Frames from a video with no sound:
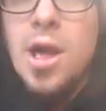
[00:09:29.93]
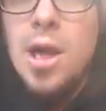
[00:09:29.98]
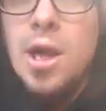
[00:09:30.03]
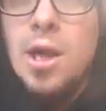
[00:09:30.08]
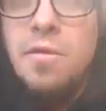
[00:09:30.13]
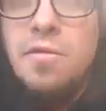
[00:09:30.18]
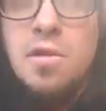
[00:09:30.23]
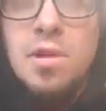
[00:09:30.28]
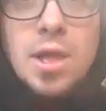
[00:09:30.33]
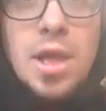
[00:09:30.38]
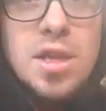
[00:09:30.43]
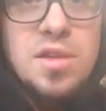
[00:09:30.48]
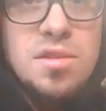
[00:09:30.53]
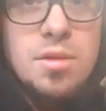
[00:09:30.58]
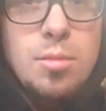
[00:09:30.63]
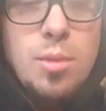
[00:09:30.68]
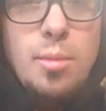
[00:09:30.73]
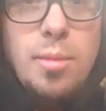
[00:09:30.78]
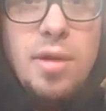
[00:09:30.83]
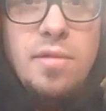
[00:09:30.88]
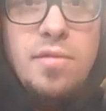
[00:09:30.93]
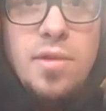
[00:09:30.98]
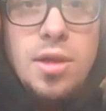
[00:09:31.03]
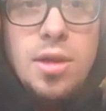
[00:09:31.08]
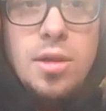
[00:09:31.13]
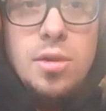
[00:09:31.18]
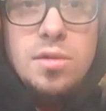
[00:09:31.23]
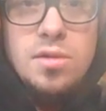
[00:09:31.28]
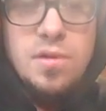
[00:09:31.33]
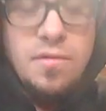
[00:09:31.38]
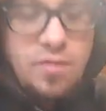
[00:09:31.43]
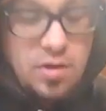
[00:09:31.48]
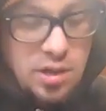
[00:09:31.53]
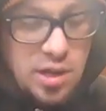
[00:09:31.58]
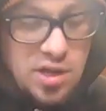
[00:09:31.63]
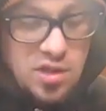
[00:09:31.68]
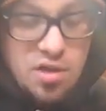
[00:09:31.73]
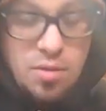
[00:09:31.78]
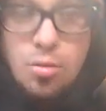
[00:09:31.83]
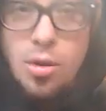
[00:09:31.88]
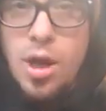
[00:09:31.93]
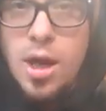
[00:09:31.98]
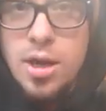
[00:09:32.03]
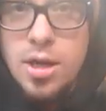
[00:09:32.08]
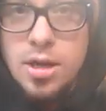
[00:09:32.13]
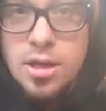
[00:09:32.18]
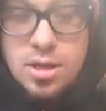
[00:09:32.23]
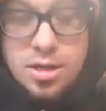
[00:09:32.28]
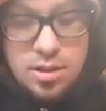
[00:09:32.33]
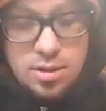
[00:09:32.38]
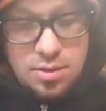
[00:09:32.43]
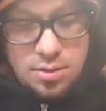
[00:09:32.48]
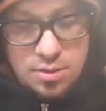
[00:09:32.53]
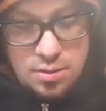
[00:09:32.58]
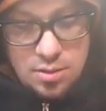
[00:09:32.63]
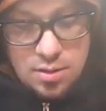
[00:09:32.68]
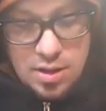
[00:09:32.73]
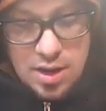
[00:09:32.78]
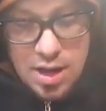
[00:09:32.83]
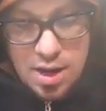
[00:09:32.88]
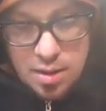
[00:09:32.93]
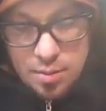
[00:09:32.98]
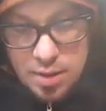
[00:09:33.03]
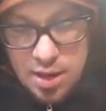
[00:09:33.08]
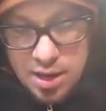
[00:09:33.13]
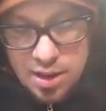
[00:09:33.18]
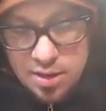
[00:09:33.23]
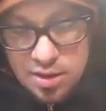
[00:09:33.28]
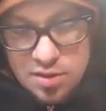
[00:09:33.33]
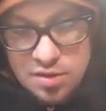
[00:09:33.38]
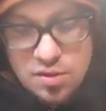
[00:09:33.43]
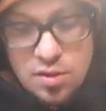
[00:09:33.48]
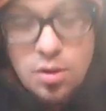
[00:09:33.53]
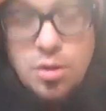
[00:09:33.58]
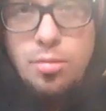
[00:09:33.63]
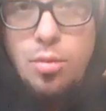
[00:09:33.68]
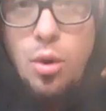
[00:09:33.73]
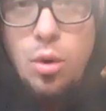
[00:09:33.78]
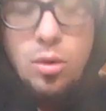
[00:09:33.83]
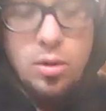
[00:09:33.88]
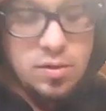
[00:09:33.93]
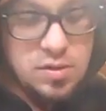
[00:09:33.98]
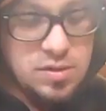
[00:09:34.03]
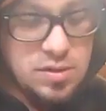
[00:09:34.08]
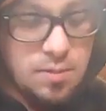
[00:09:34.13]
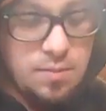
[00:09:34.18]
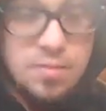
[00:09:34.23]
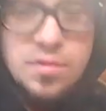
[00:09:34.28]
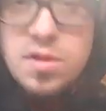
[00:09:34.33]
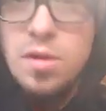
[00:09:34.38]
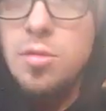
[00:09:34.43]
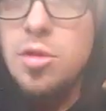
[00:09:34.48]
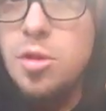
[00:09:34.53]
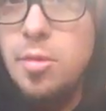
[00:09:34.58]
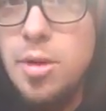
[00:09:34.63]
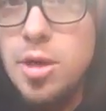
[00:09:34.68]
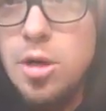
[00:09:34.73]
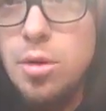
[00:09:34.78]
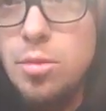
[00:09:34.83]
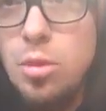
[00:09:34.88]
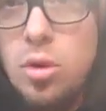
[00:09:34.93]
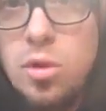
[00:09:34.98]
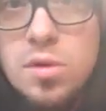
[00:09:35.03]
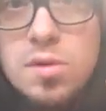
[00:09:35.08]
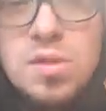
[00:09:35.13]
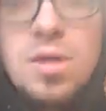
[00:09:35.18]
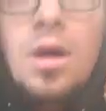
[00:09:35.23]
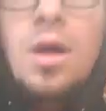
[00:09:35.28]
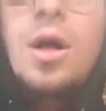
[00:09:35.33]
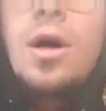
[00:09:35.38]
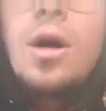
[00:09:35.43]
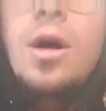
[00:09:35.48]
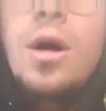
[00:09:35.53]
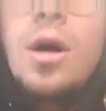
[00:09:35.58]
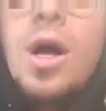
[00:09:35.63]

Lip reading: if you like some of my videos, if you like the product that I'm making, these little bowls, some of the bigger bowls,